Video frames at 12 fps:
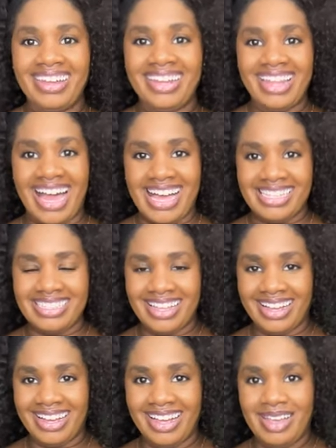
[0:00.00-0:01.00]
the last
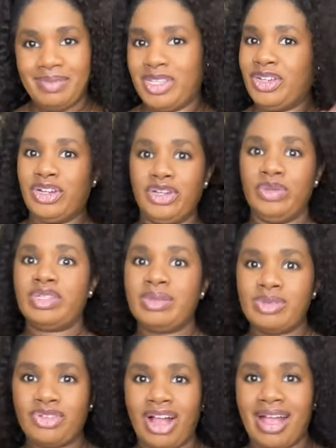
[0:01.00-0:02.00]
time and you're a new
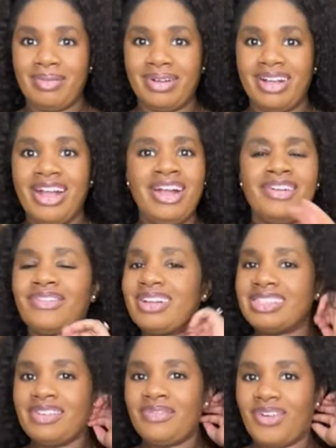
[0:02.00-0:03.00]
subscriber,
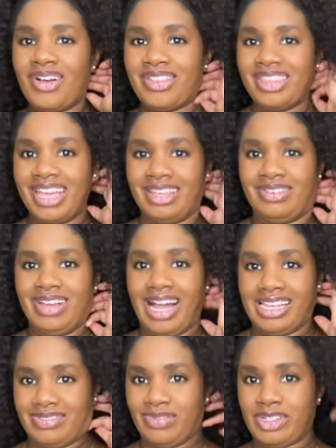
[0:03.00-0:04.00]
first of all, thank you
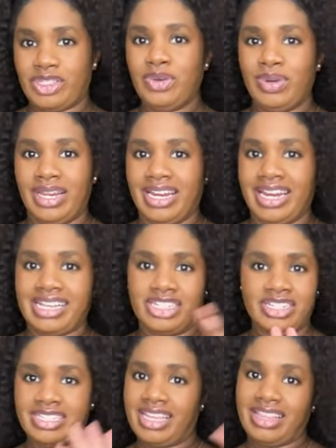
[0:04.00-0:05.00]
guys for tuning in. I should
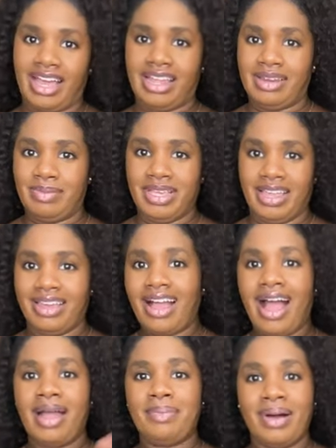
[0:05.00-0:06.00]
have said that in the beginning.
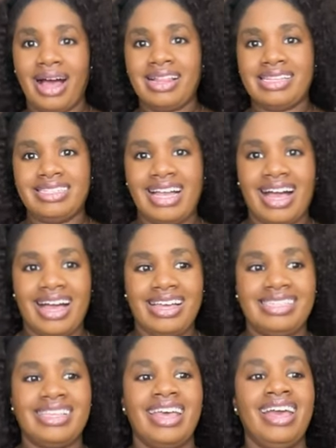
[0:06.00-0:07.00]
I apologize.
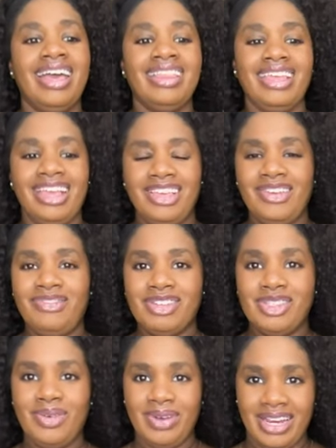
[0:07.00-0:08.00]
Thank you for
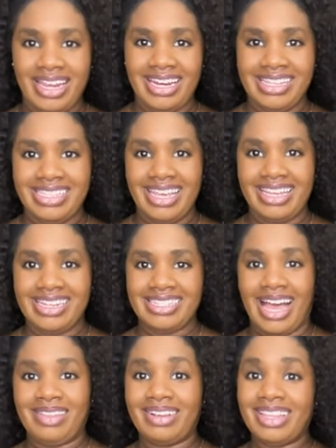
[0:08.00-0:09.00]
tuning in and taking the
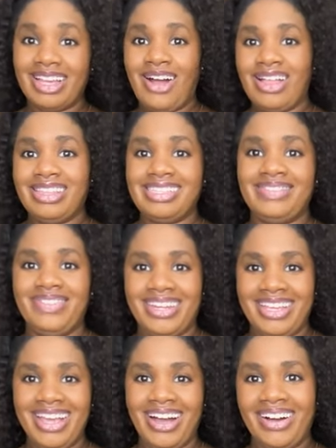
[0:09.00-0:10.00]
time to click on this
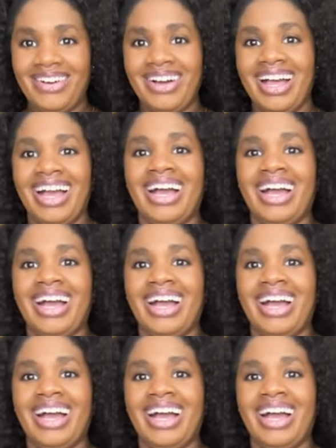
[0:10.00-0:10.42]
video